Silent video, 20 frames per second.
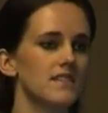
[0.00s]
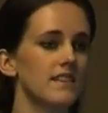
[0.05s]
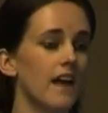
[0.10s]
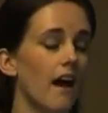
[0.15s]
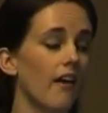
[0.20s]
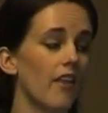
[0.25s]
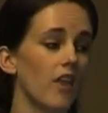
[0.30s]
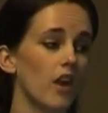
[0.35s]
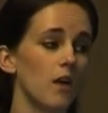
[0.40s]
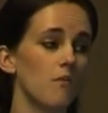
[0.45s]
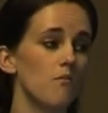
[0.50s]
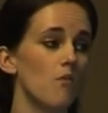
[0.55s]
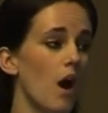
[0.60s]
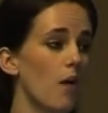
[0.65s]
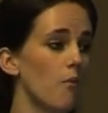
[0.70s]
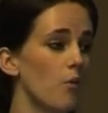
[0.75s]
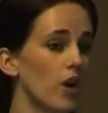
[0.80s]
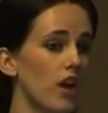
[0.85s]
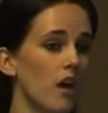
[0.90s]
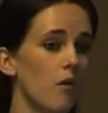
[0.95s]
Now that
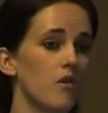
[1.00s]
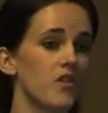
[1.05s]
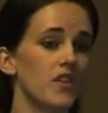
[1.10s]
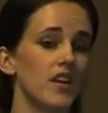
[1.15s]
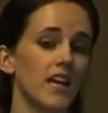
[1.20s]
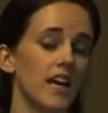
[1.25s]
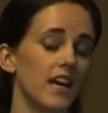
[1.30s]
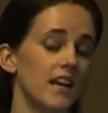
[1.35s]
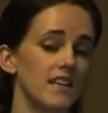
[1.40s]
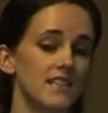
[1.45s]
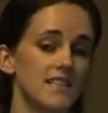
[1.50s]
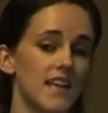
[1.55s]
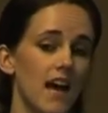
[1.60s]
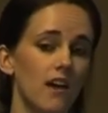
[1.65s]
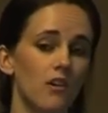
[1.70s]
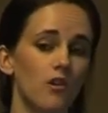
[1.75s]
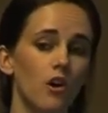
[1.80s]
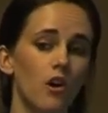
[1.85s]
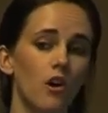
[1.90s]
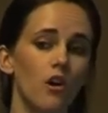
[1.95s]
I'm working with it again at
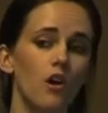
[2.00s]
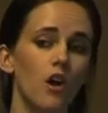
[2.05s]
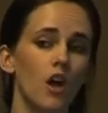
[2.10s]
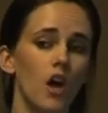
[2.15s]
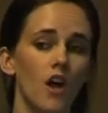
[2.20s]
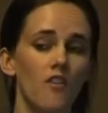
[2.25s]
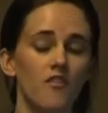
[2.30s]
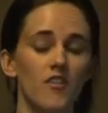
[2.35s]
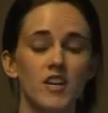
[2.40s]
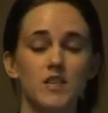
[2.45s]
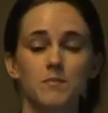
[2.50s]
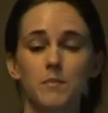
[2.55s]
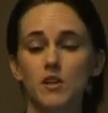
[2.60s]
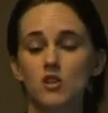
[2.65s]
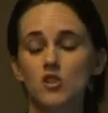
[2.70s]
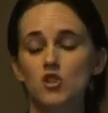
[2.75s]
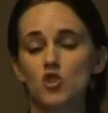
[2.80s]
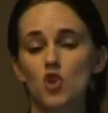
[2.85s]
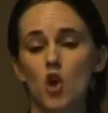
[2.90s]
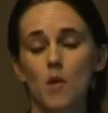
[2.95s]
Zando, there's been
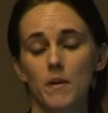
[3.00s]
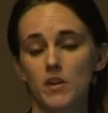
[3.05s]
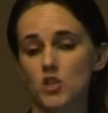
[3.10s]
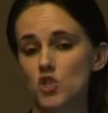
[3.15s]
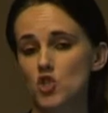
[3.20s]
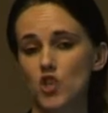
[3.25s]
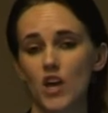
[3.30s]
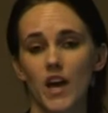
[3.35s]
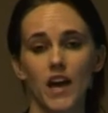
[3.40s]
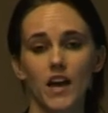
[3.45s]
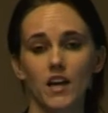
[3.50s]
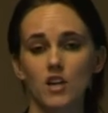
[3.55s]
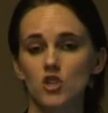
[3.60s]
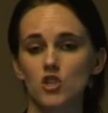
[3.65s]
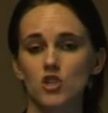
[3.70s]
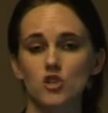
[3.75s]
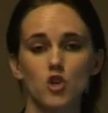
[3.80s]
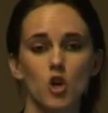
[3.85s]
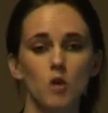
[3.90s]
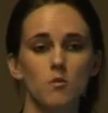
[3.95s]
so much change
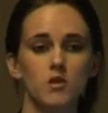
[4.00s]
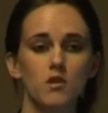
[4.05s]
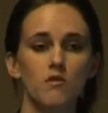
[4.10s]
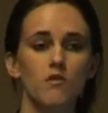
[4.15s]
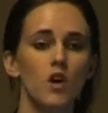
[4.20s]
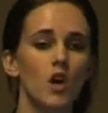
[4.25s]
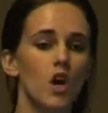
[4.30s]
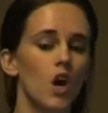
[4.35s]
in terms of